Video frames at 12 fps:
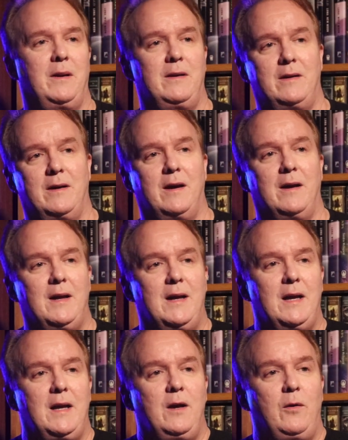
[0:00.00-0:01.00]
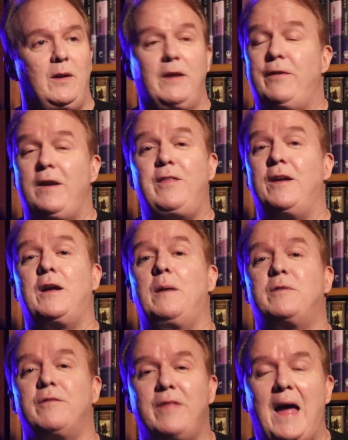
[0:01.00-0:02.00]
And uh, well, if anything
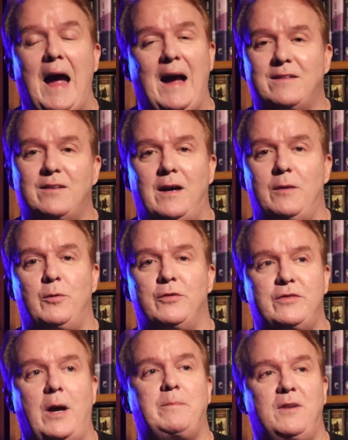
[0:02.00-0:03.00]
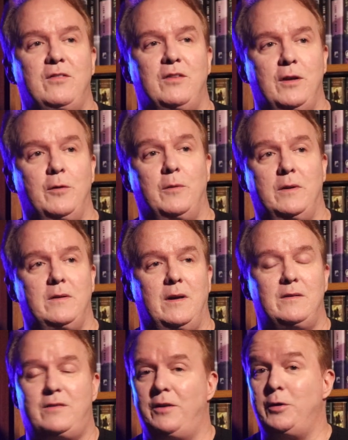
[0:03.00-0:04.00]
comes of that, I will stop teasing you and,
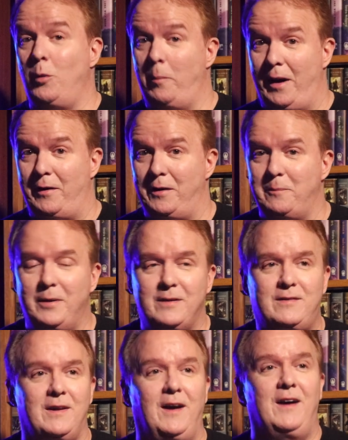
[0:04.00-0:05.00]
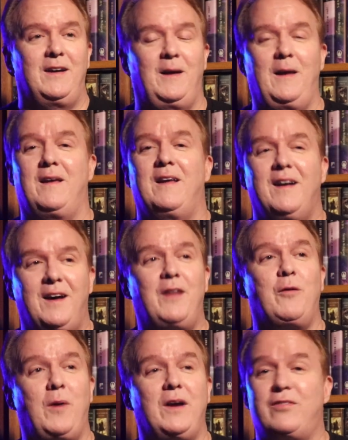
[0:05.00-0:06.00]
and tell you about it. But uh,
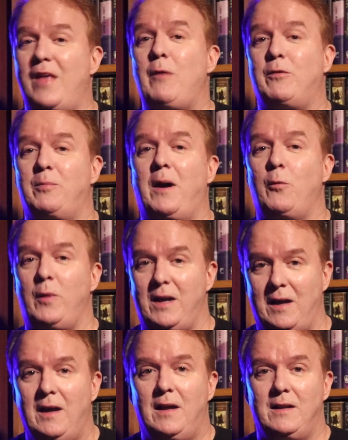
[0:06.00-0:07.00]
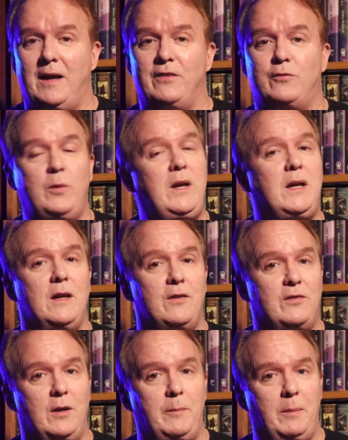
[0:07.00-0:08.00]
otherwise, that was my week last week, and
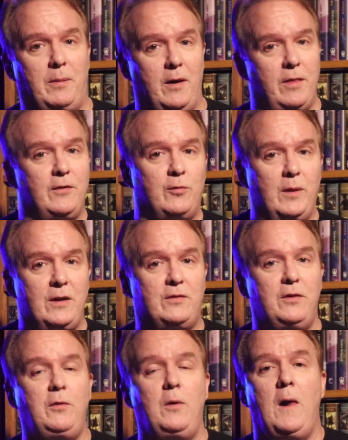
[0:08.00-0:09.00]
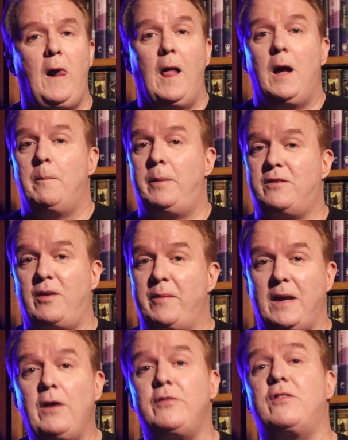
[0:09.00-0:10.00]
it's going to be part of this week too. But
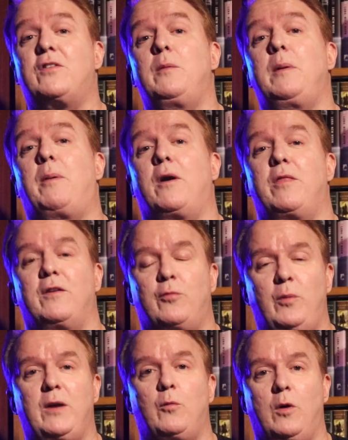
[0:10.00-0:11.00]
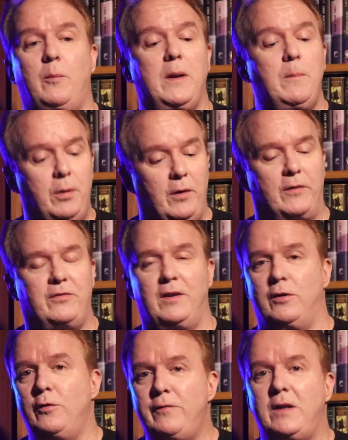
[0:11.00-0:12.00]
something else that's going to be part of this week will be books
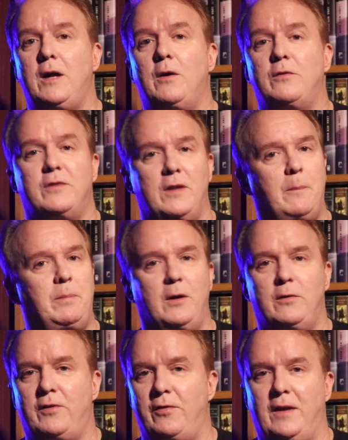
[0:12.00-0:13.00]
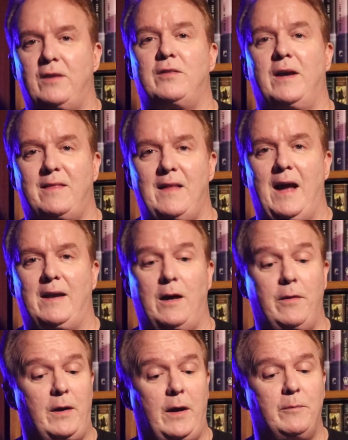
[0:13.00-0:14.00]
and new videos and uploads and things like that.
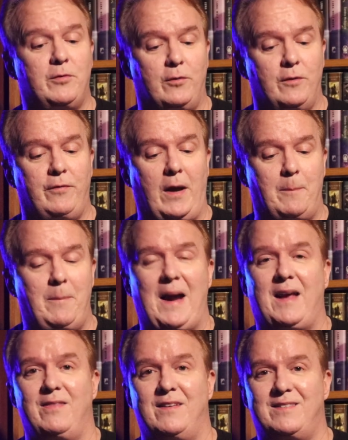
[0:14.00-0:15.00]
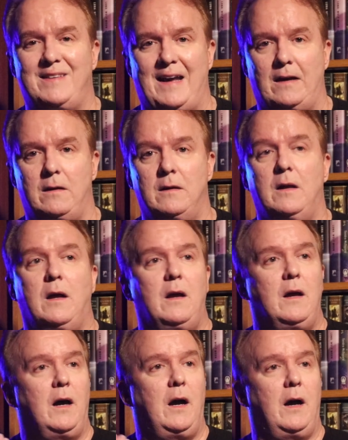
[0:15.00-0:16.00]
Now that I'm sort of like back in the saddle,
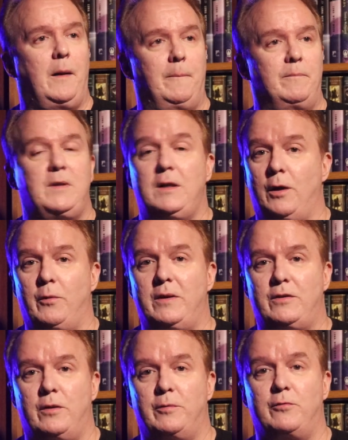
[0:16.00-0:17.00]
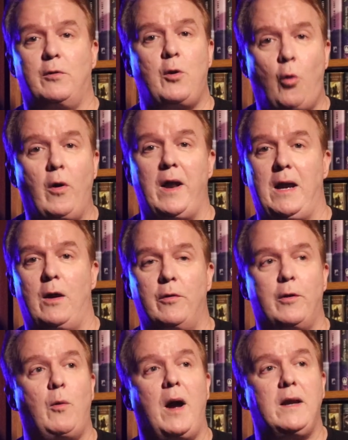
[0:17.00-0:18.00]
um, you know, in terms of recording.
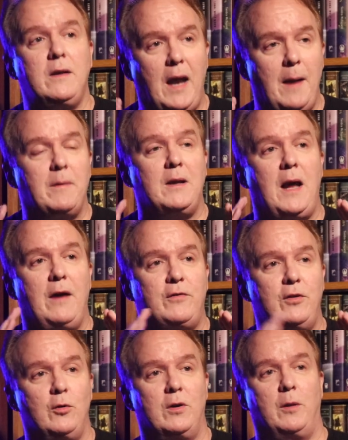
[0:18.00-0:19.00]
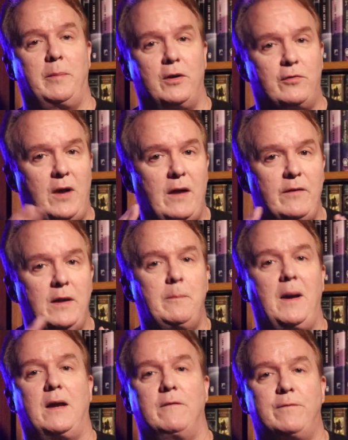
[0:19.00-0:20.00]
Although I am going to have to do a little bit of traveling
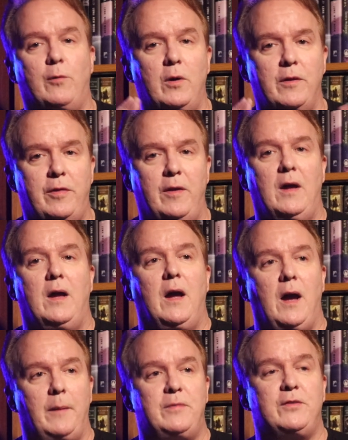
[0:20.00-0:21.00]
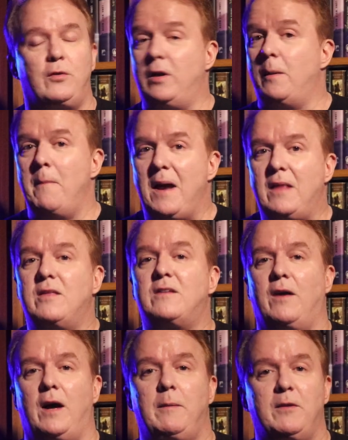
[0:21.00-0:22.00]
back and forth, I'm still going to make the
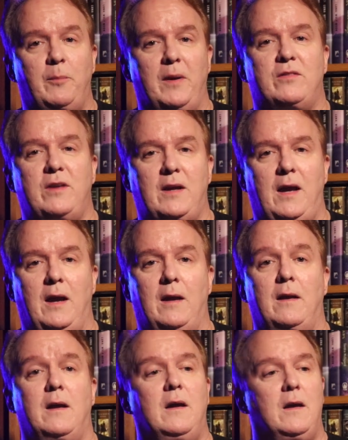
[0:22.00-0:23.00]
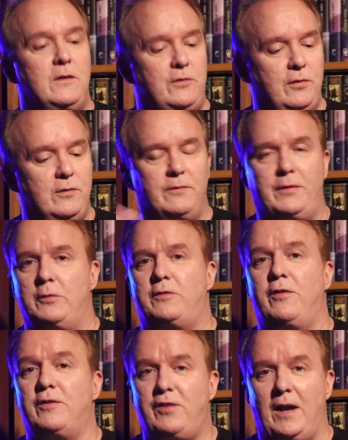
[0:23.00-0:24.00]
time as best I can to devote
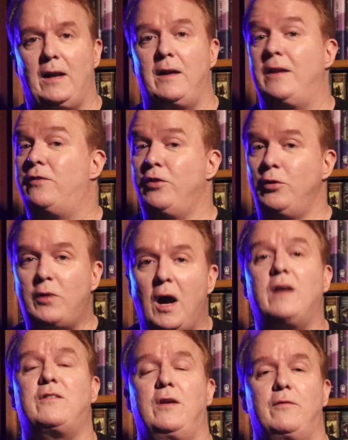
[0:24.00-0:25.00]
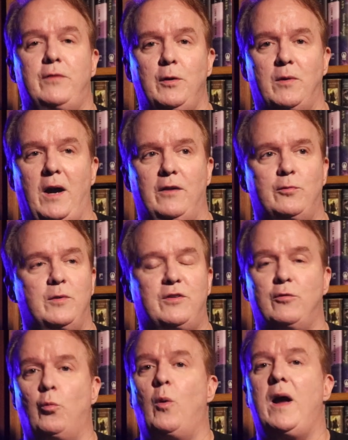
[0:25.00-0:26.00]
to the channel and to new content for you guys, which
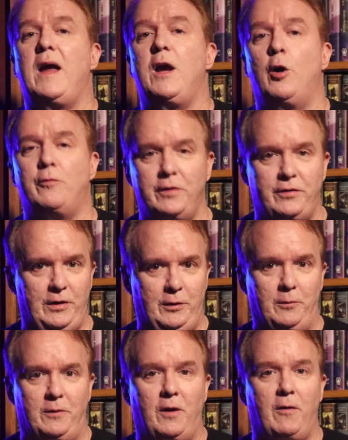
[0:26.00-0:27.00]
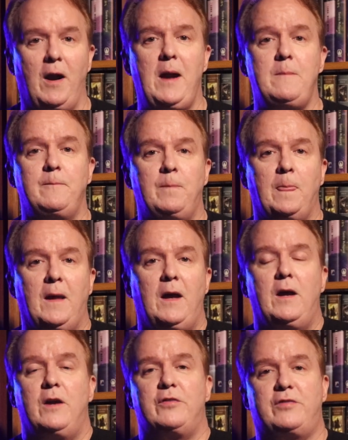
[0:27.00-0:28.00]
is way overdue, all right?
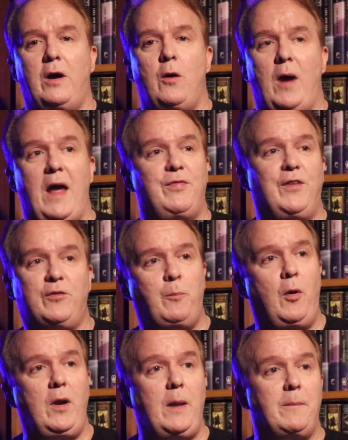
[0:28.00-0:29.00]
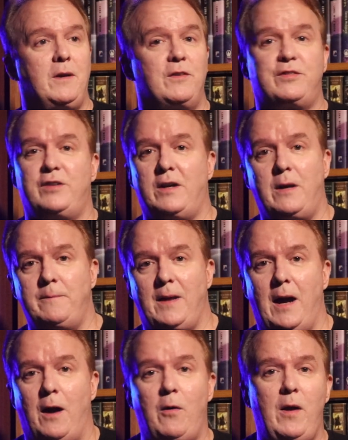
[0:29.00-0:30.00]
So at this point, I'm going to shut up
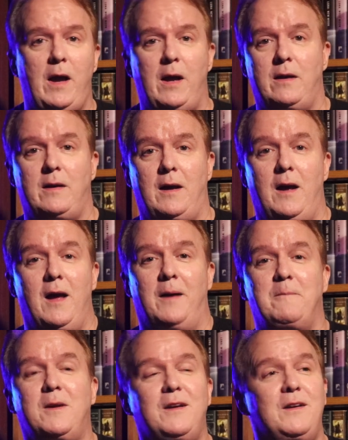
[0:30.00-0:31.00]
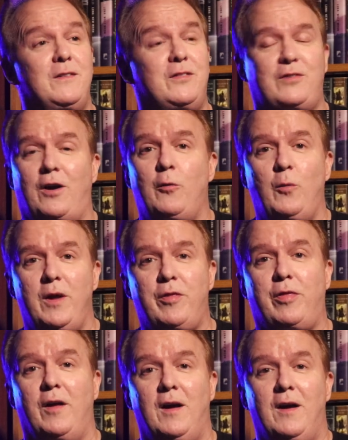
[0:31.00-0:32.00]
now, and I'm going to start
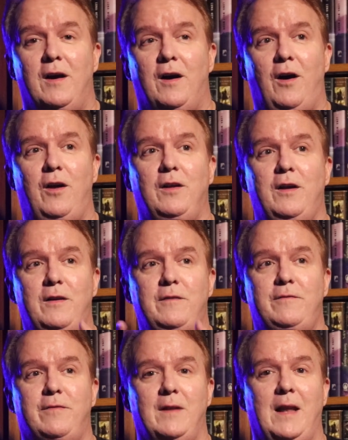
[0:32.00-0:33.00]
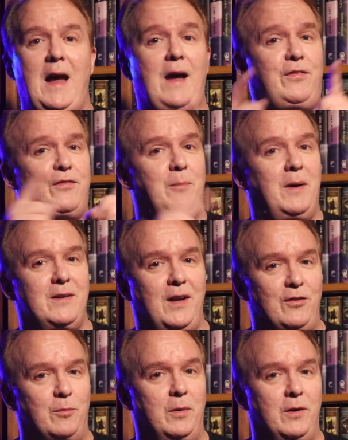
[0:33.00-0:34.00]
with all of last
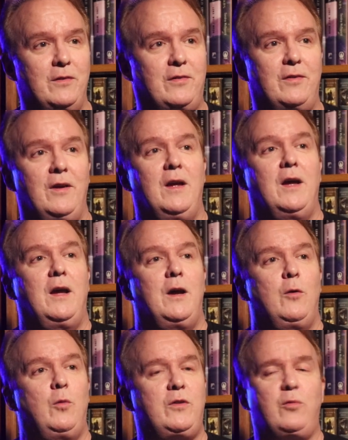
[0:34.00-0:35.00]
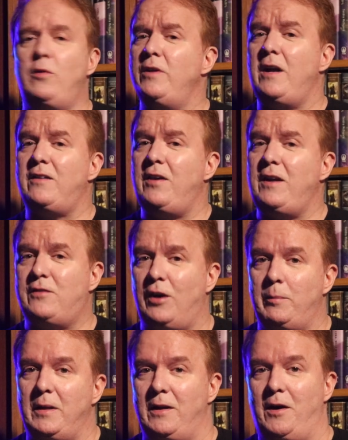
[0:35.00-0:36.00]
Monday's books, which will not take
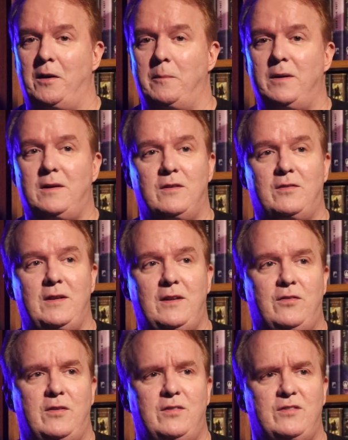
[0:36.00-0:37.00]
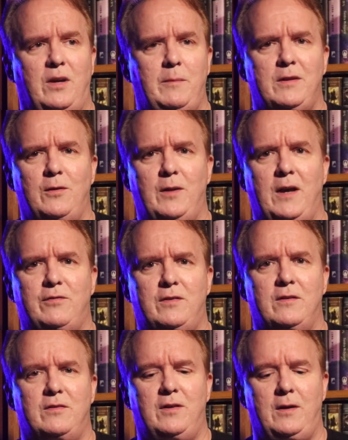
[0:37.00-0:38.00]
terribly long, because at least this time I don't have
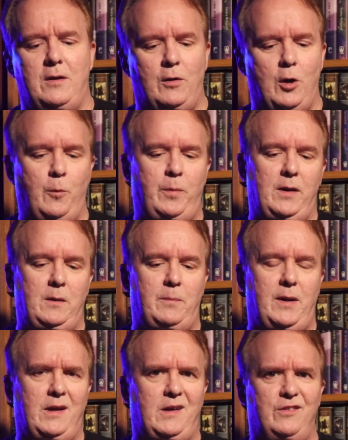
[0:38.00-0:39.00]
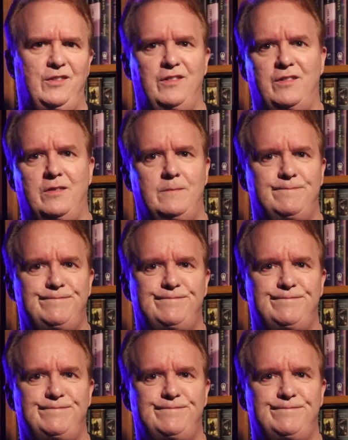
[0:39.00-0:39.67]
to sit here opening packages.